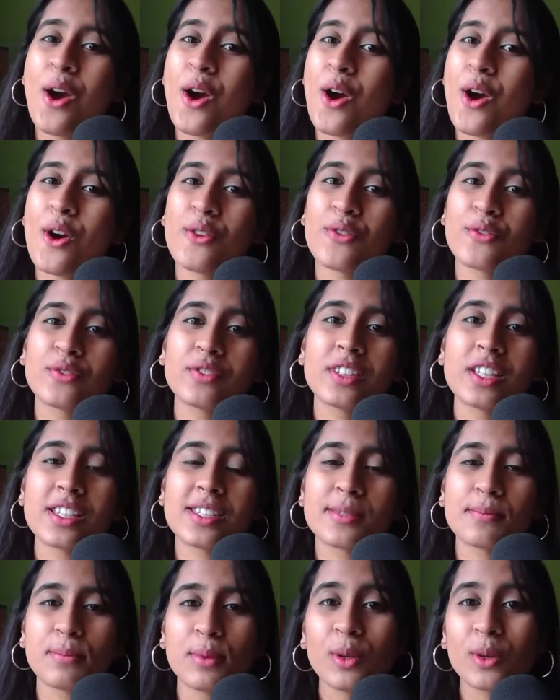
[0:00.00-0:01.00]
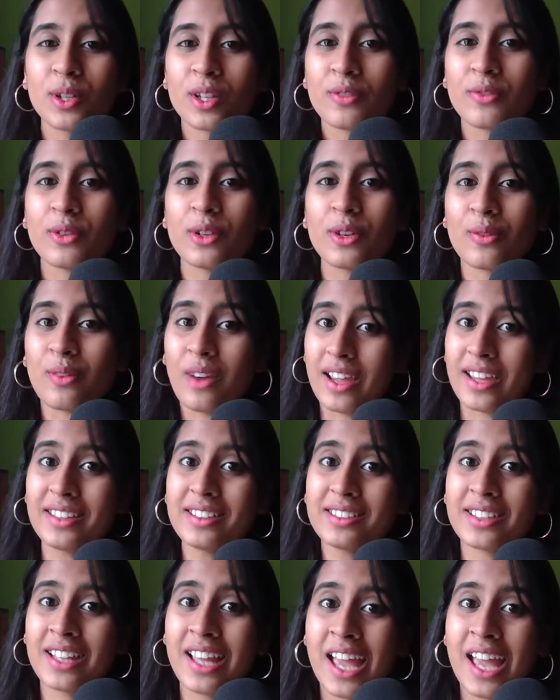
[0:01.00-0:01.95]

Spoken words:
of this beautiful wine.